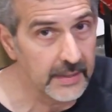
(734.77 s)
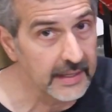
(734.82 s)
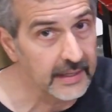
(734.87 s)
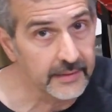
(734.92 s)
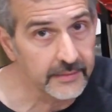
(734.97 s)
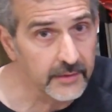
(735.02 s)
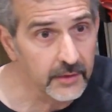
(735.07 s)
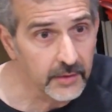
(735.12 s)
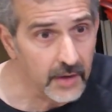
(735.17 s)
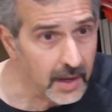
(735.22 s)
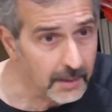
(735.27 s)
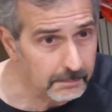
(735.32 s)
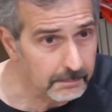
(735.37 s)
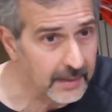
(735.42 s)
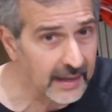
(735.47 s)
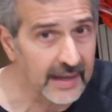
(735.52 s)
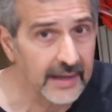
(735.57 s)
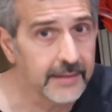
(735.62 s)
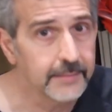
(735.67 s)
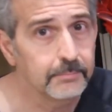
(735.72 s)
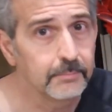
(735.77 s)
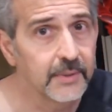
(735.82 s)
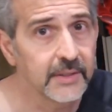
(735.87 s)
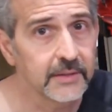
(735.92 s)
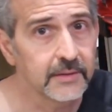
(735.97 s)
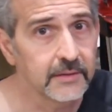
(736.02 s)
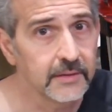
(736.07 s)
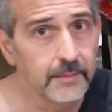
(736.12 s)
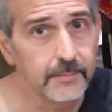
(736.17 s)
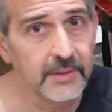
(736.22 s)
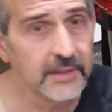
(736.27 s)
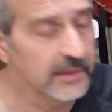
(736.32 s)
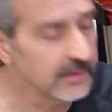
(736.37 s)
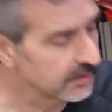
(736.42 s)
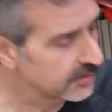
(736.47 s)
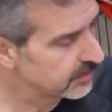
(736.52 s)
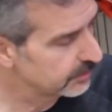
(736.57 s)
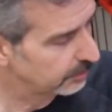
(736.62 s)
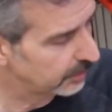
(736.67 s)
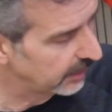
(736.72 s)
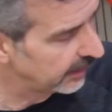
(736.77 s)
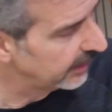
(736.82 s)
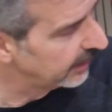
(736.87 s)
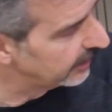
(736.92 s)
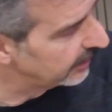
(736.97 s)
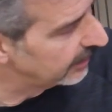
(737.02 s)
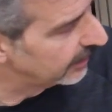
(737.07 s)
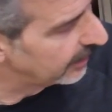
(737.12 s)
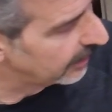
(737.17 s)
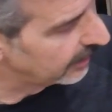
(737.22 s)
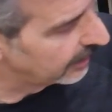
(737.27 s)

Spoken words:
And they're not bad, but let me explain